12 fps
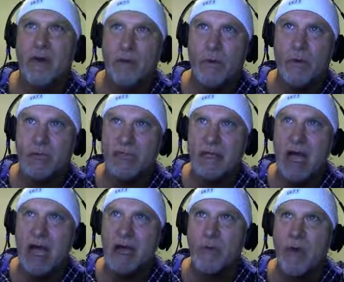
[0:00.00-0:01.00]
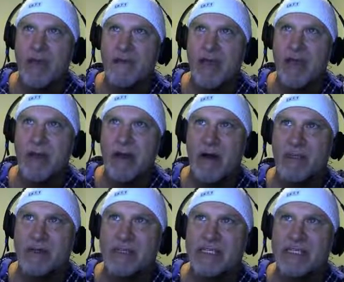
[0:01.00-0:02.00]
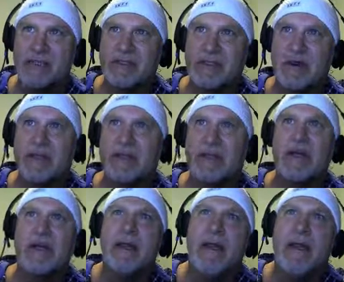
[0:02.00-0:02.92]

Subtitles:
With the tidal wave coming over a 7-story building,